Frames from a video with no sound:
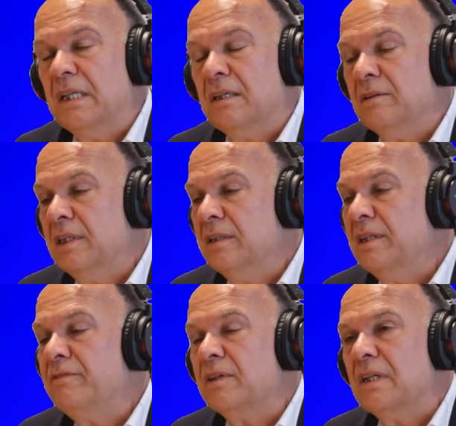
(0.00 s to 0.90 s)
in
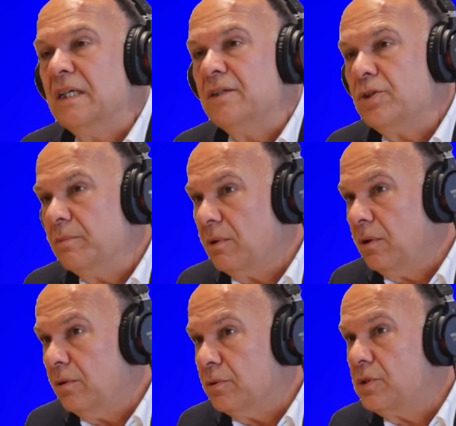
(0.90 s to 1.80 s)
different leadership
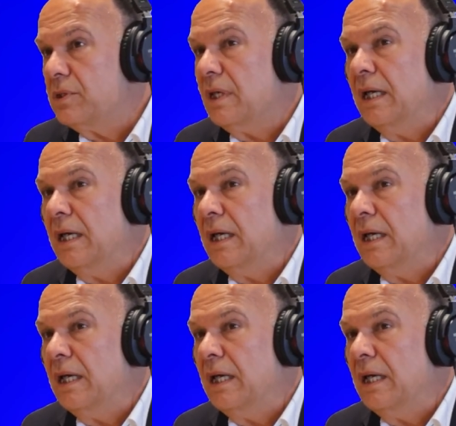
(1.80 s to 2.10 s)
roles.